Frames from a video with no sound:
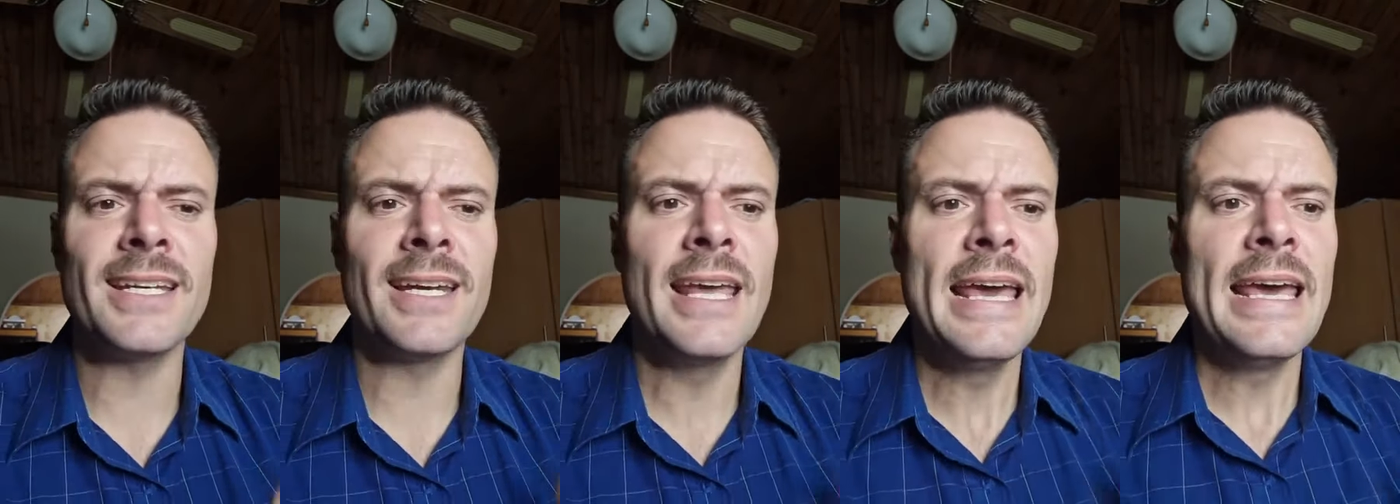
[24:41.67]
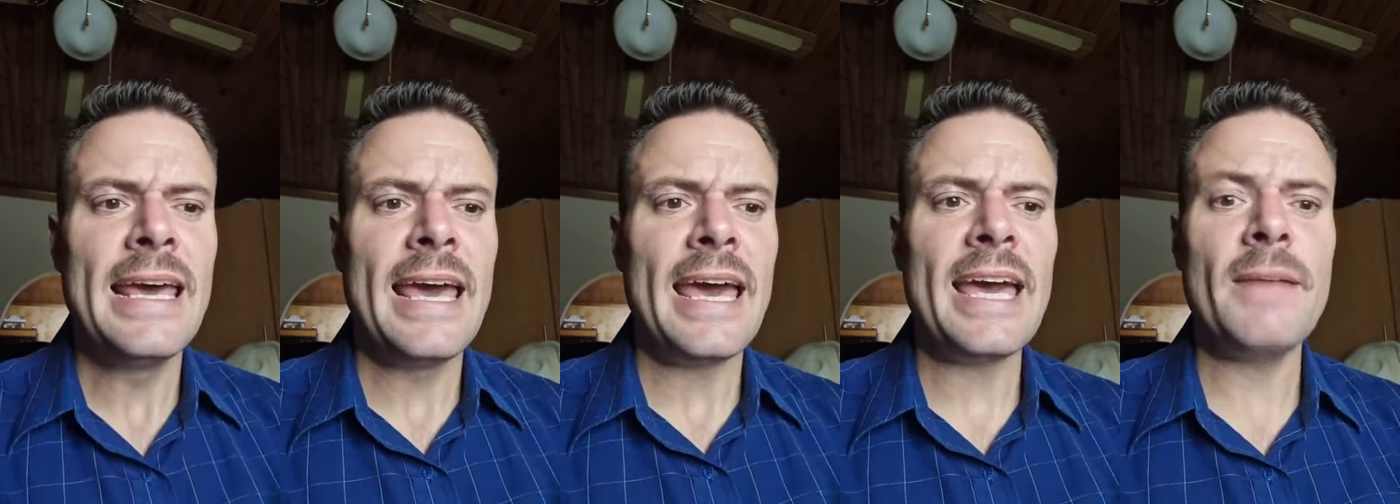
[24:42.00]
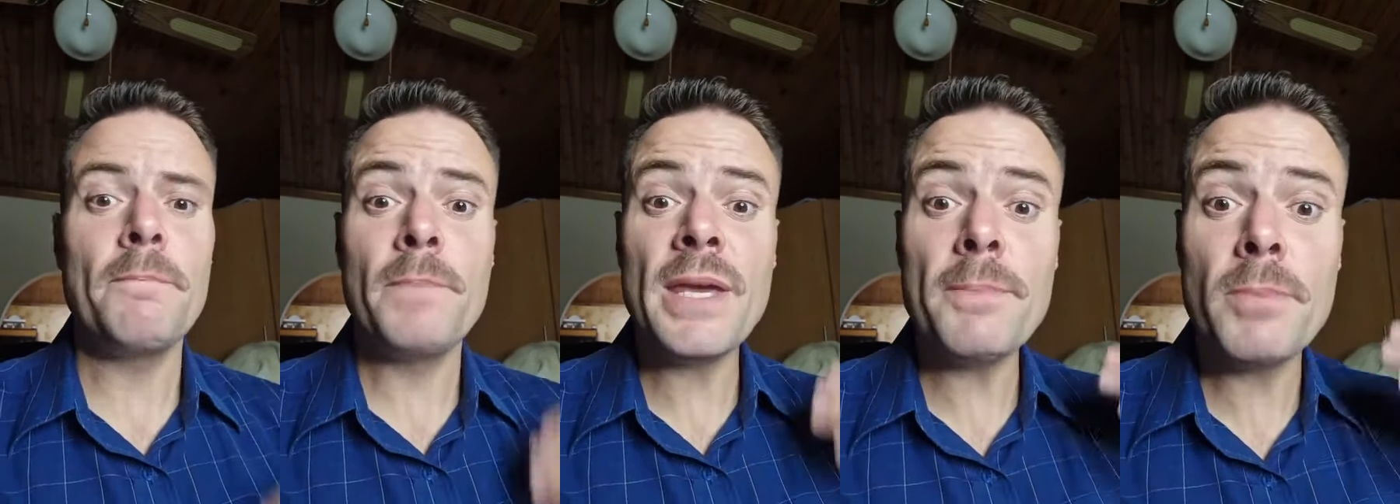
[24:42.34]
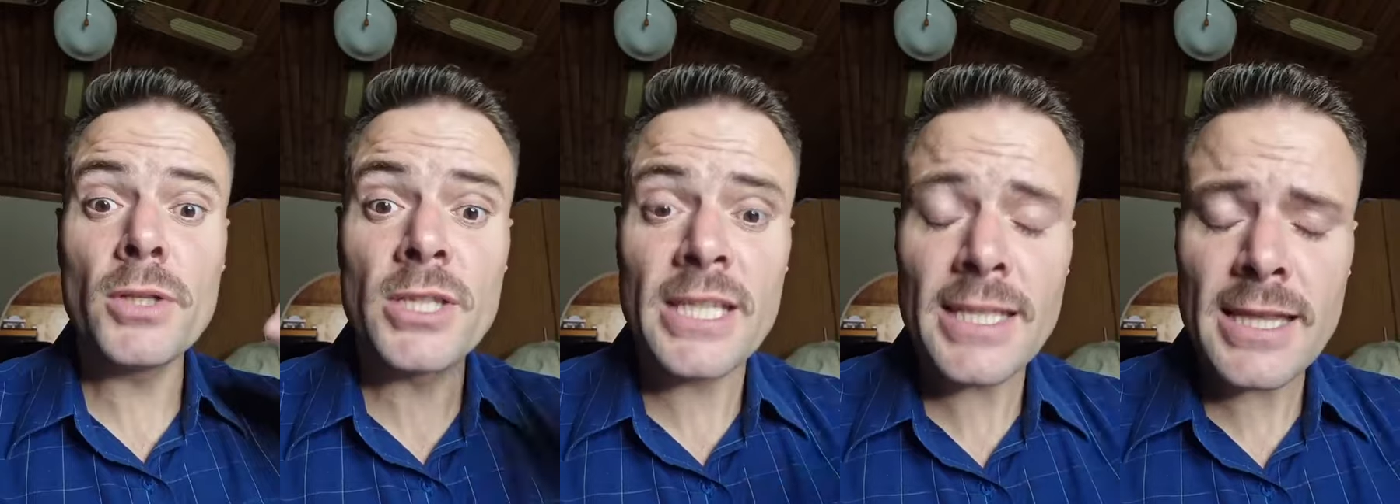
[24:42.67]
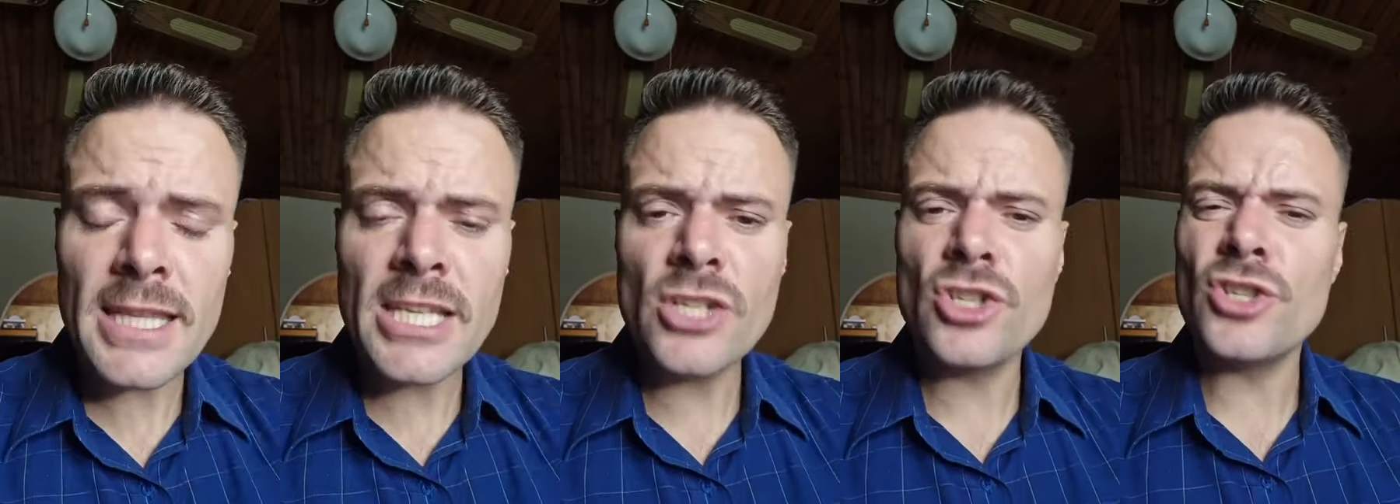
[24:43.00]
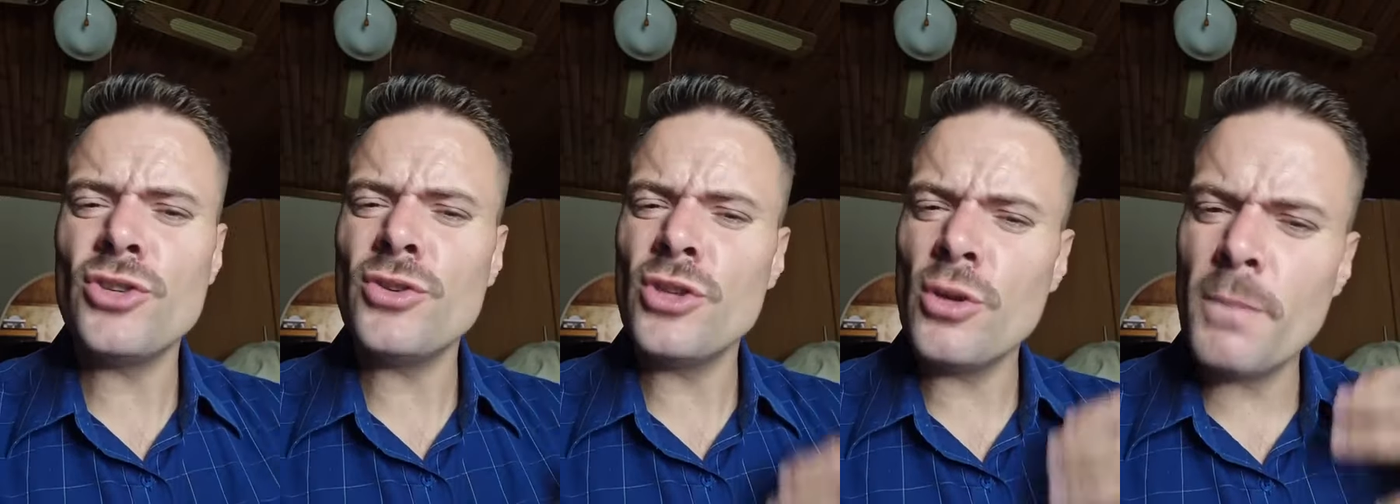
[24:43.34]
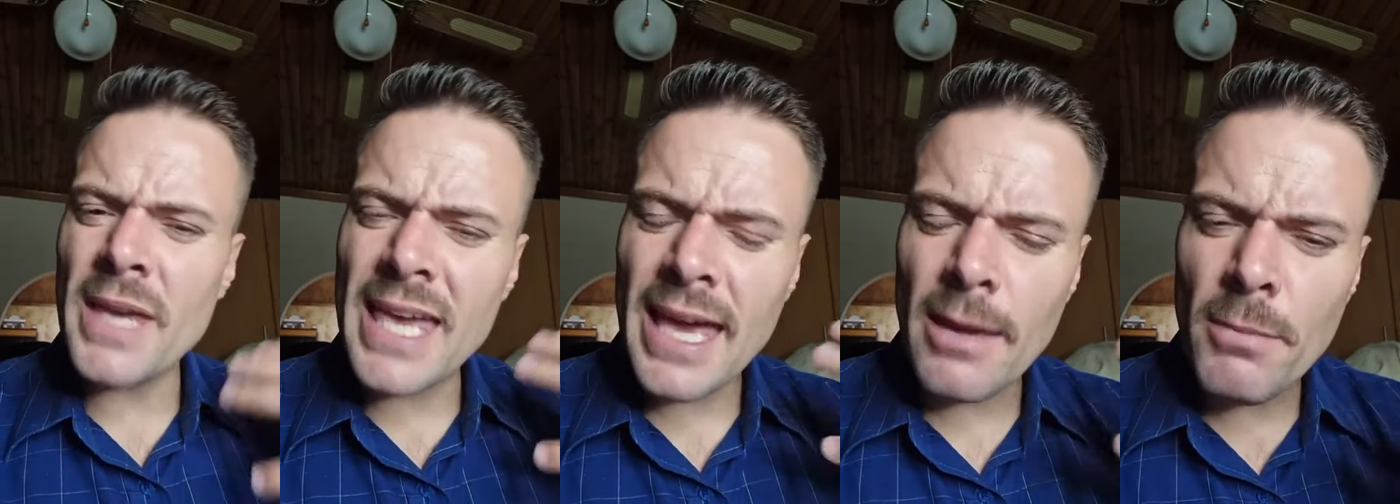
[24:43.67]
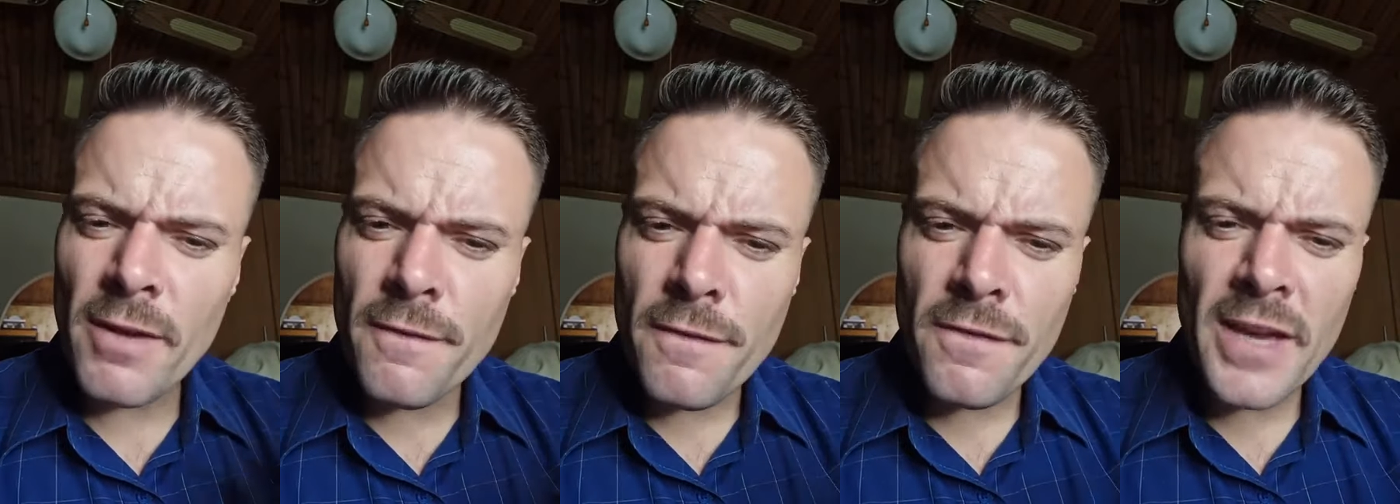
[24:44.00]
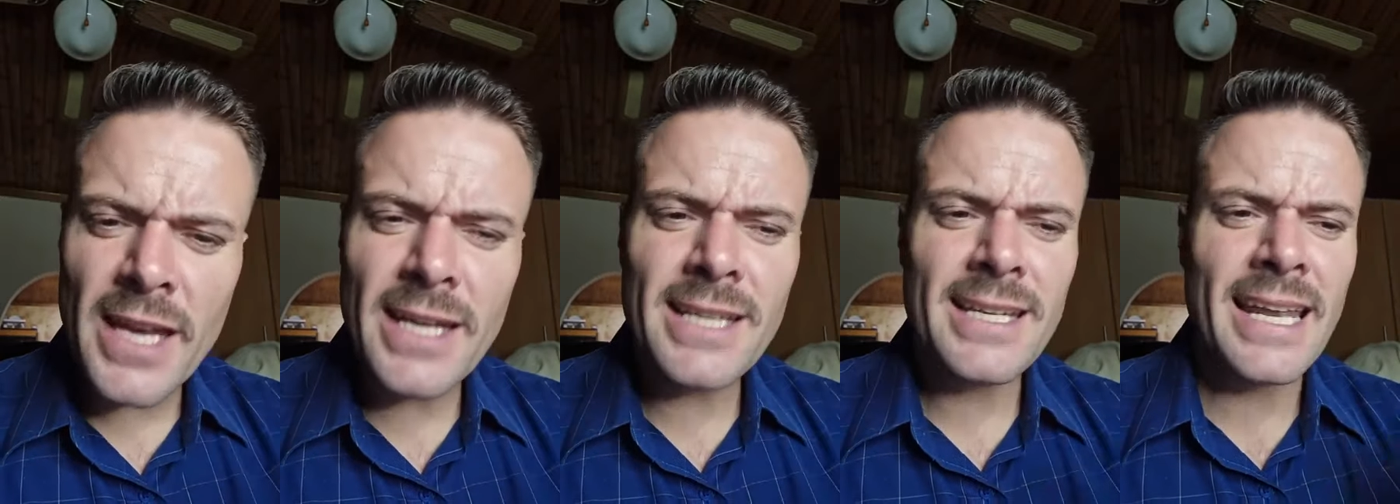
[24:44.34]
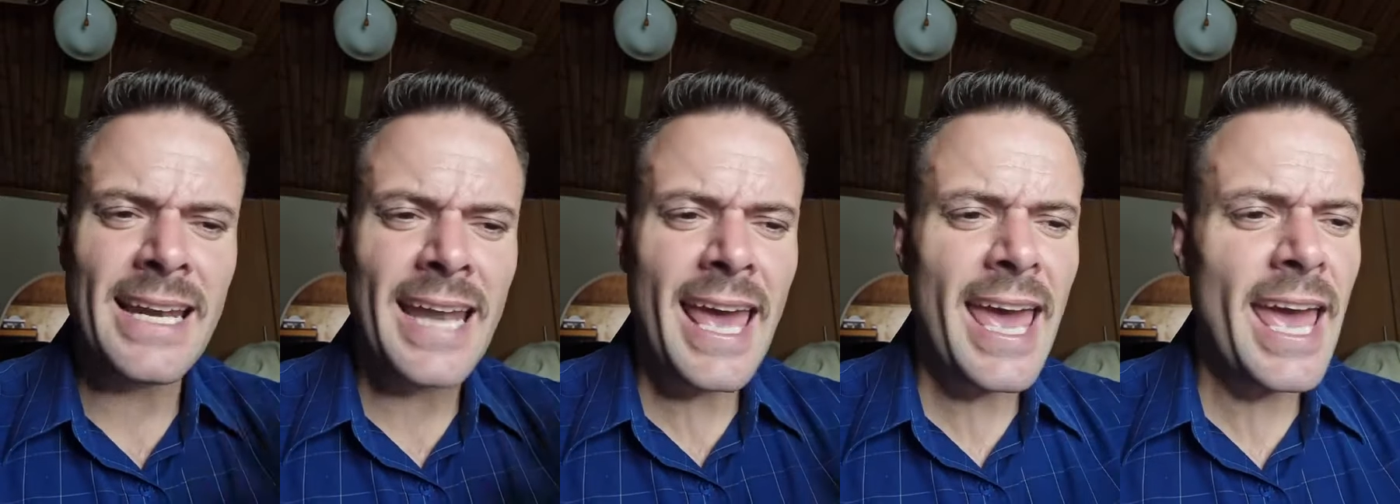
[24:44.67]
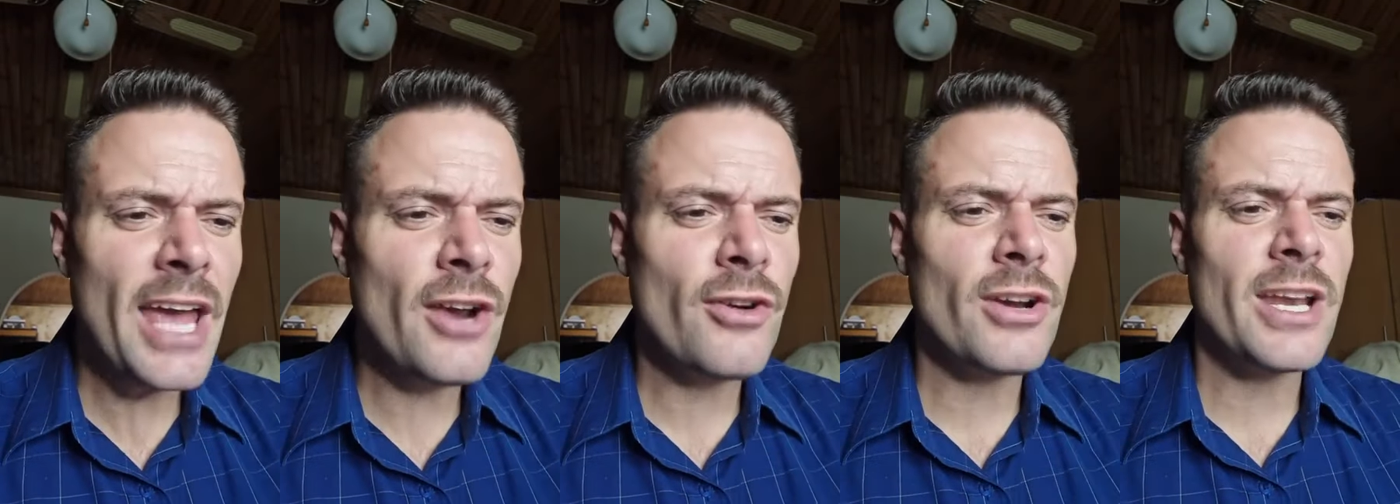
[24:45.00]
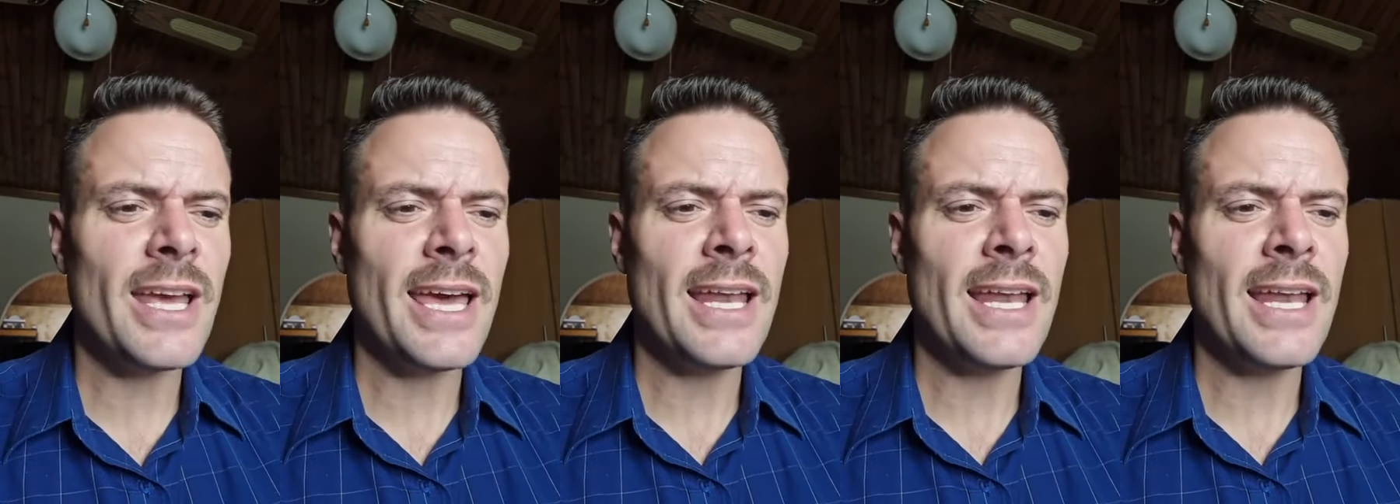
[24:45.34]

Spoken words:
and people did things to you, and you became offended and angry,